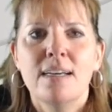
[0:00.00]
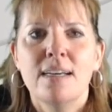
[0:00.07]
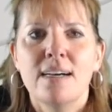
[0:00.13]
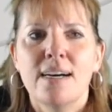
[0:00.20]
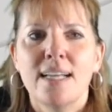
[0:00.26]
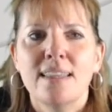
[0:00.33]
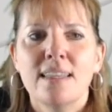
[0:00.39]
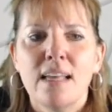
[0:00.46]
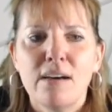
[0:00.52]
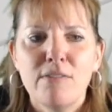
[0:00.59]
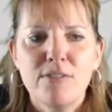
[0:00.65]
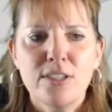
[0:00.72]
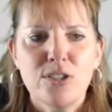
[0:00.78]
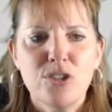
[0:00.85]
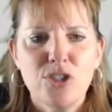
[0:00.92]
I love
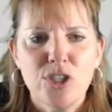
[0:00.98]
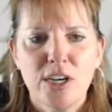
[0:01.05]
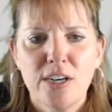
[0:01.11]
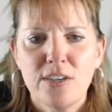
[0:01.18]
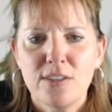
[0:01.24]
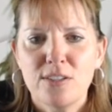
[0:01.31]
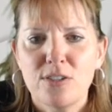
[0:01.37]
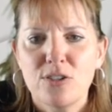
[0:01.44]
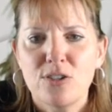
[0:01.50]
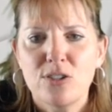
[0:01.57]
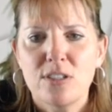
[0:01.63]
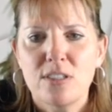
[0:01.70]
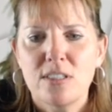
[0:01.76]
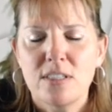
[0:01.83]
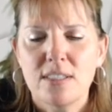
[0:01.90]
this chart.
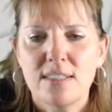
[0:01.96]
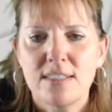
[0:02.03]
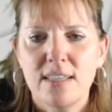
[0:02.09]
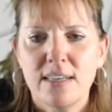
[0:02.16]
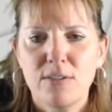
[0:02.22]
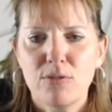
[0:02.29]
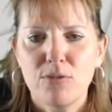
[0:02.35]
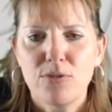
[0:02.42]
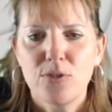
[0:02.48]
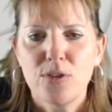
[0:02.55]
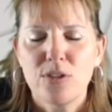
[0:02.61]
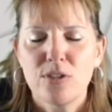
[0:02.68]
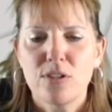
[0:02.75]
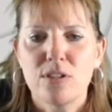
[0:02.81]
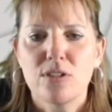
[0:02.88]
There's the site for
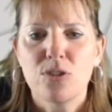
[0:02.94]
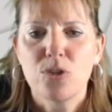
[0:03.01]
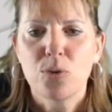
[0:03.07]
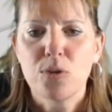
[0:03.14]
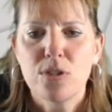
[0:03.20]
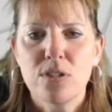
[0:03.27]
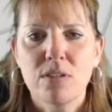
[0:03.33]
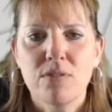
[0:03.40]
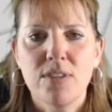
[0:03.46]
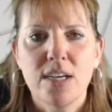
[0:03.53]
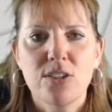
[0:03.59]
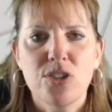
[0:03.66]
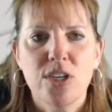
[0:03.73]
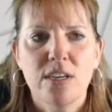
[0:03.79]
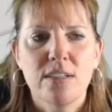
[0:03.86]
the source of
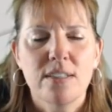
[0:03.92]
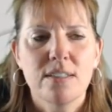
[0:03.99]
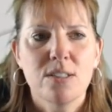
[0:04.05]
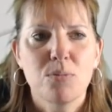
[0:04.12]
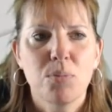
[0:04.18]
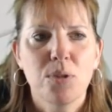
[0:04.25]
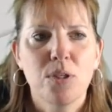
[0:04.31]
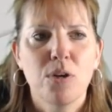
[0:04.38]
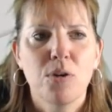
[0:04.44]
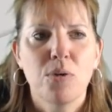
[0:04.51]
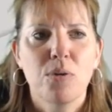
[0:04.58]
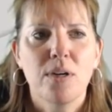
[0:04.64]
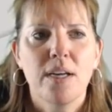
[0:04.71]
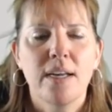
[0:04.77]
that chart is below.